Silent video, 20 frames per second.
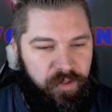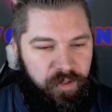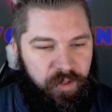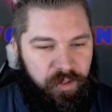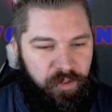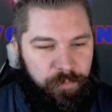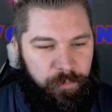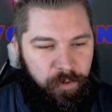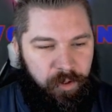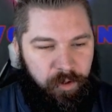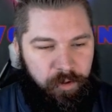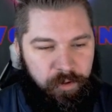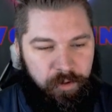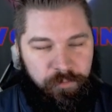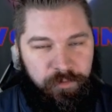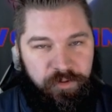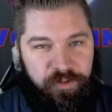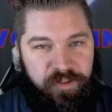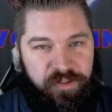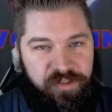At the bottom
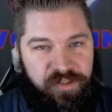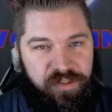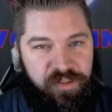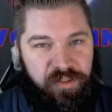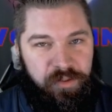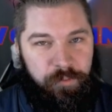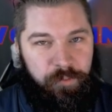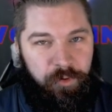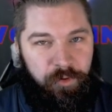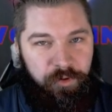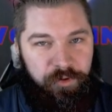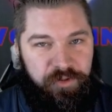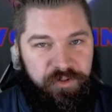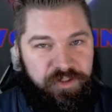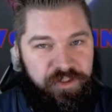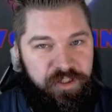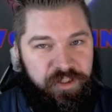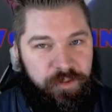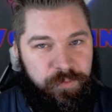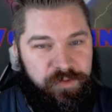you can see important
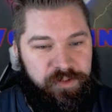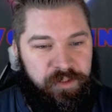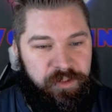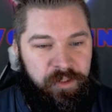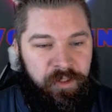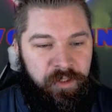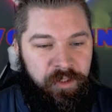chips